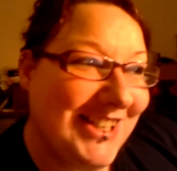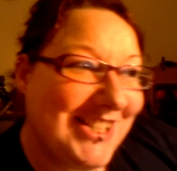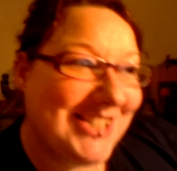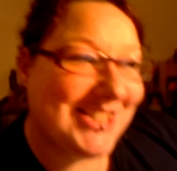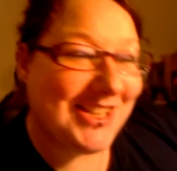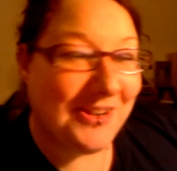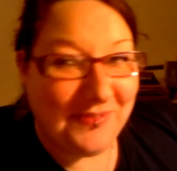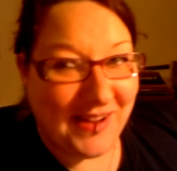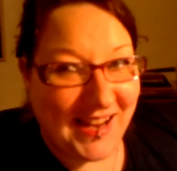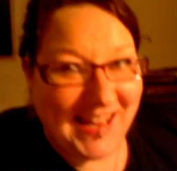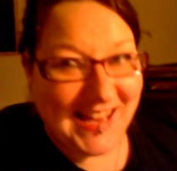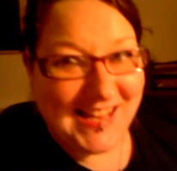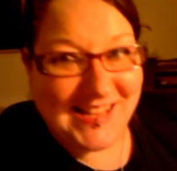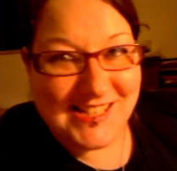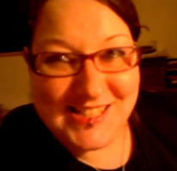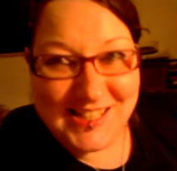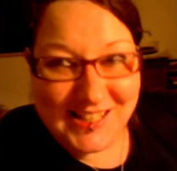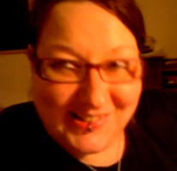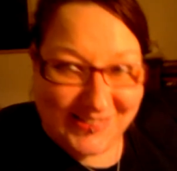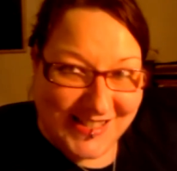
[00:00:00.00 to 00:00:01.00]
so my
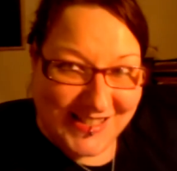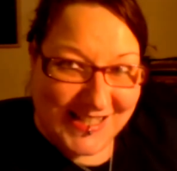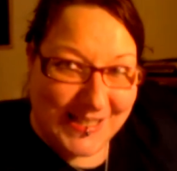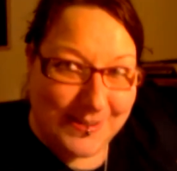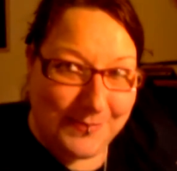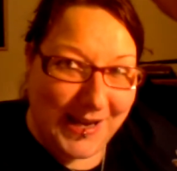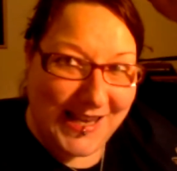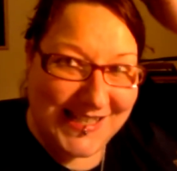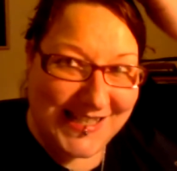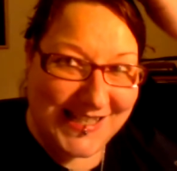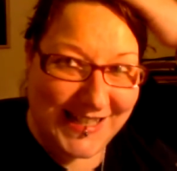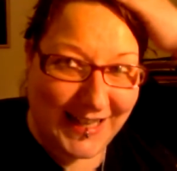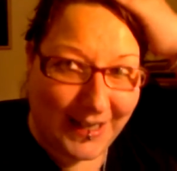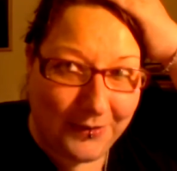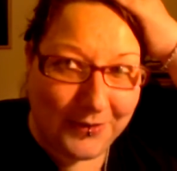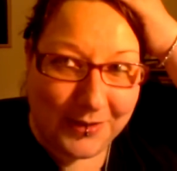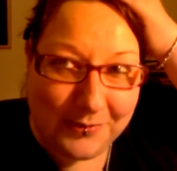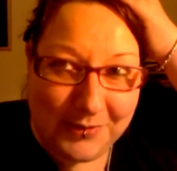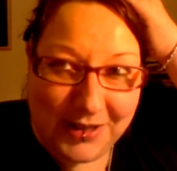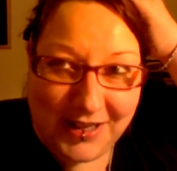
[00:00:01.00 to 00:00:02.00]
hair's a greasy mess now
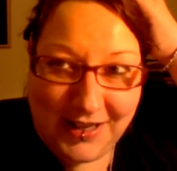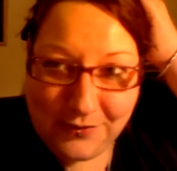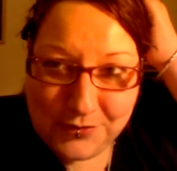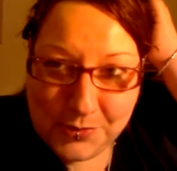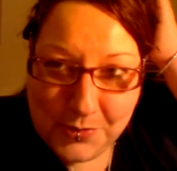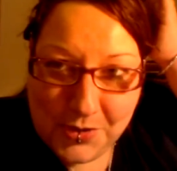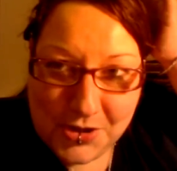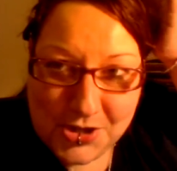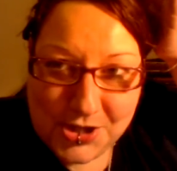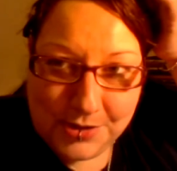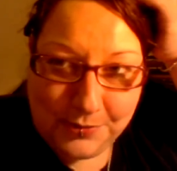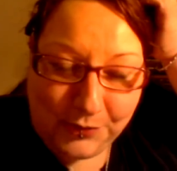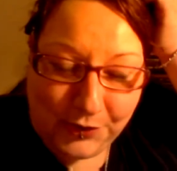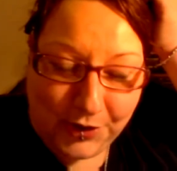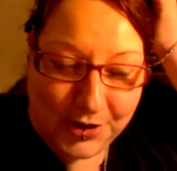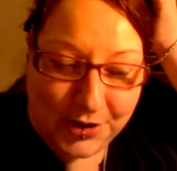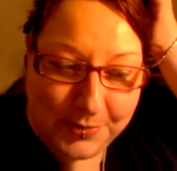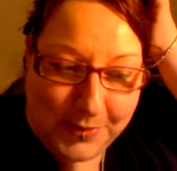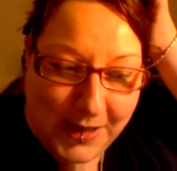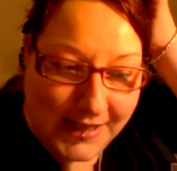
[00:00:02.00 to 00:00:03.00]
and I'm going to have to wash it before I
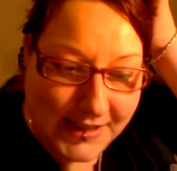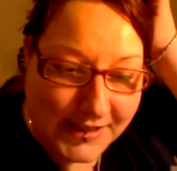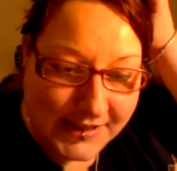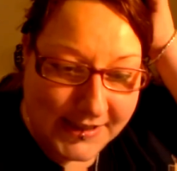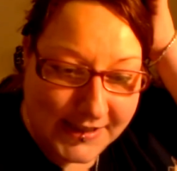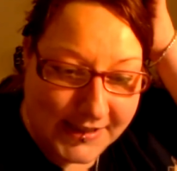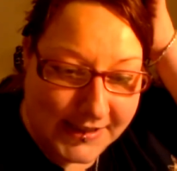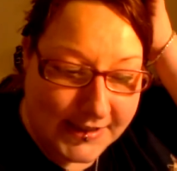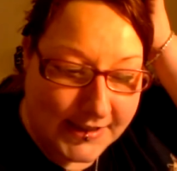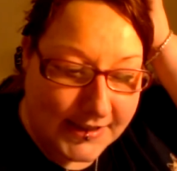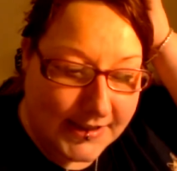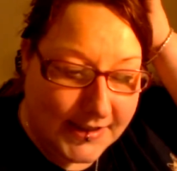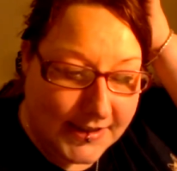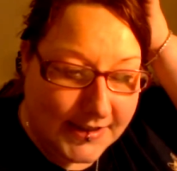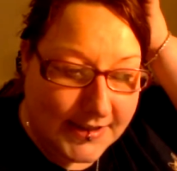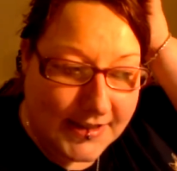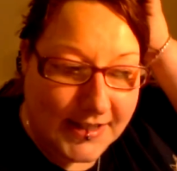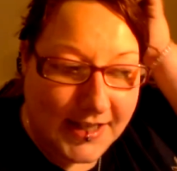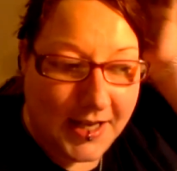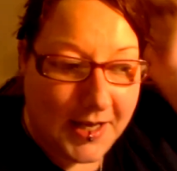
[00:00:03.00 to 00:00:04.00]
go to bed.
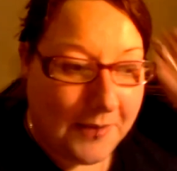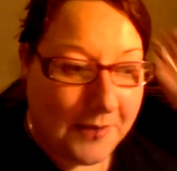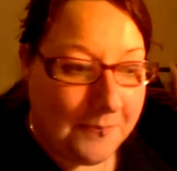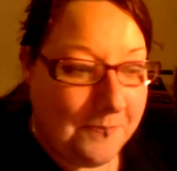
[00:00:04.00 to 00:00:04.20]
Um,